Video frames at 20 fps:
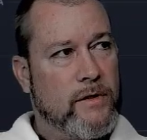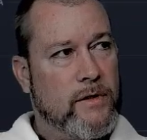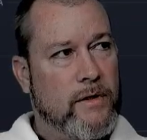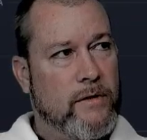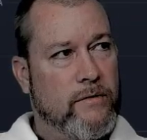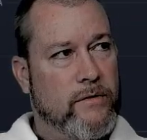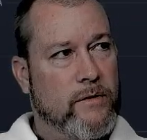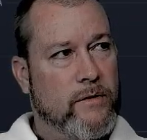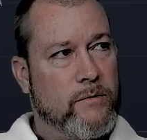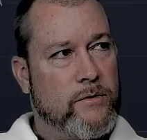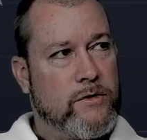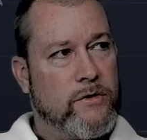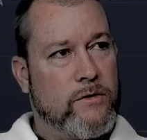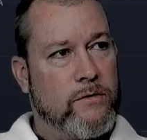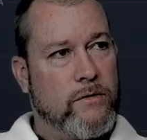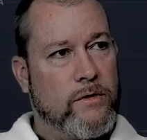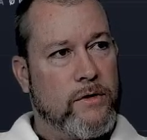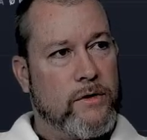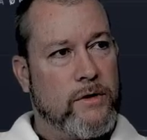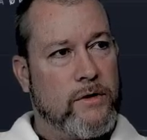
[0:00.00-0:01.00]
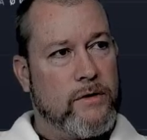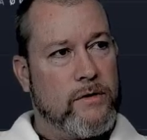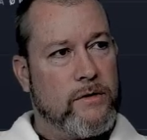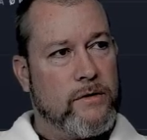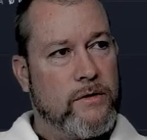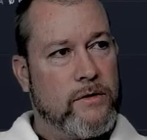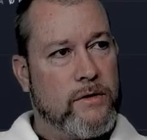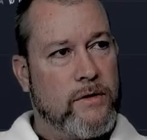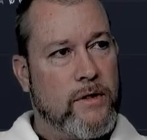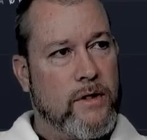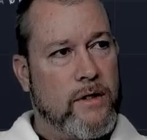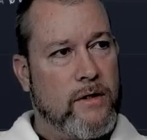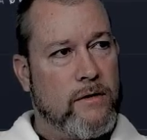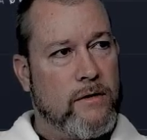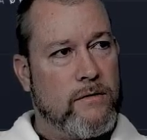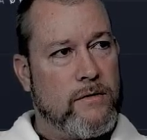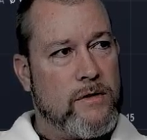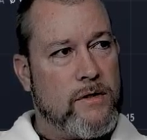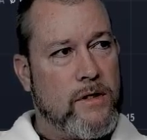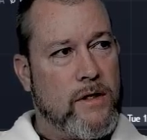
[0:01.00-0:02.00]
Everything was so good, and
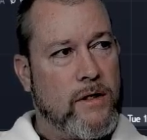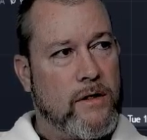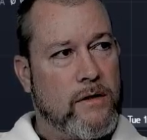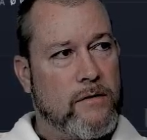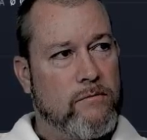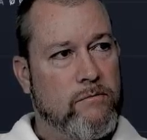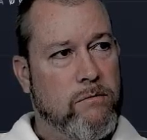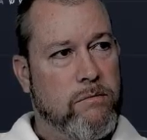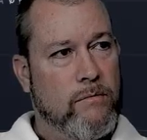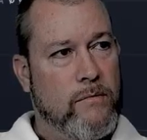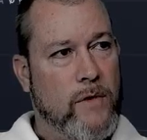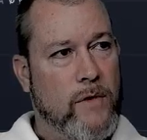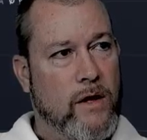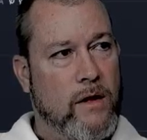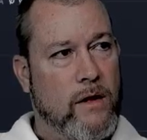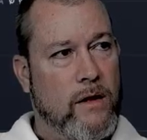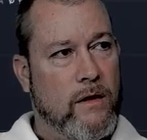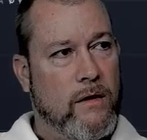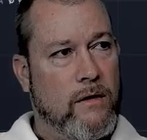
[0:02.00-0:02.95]
now it's like, meh.